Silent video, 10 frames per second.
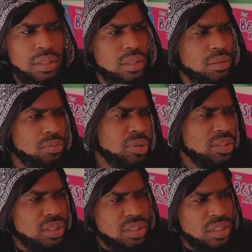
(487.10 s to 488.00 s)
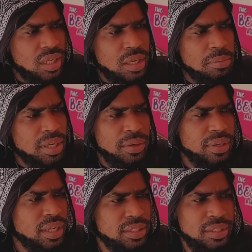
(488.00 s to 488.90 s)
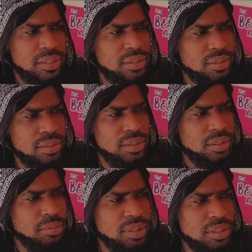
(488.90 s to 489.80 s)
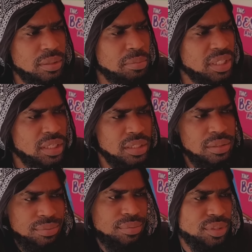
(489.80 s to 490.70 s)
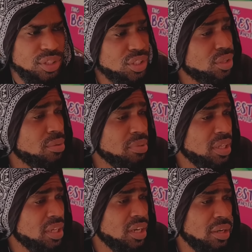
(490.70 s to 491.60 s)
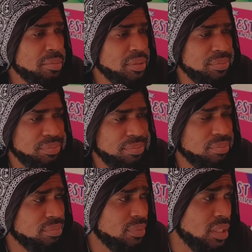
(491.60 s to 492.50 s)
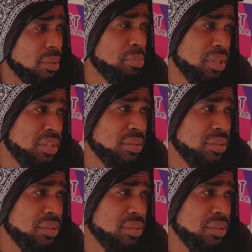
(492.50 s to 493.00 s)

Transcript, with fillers: the man says she can't bother with that. You see me? Better she come take care of me. That's a pretty.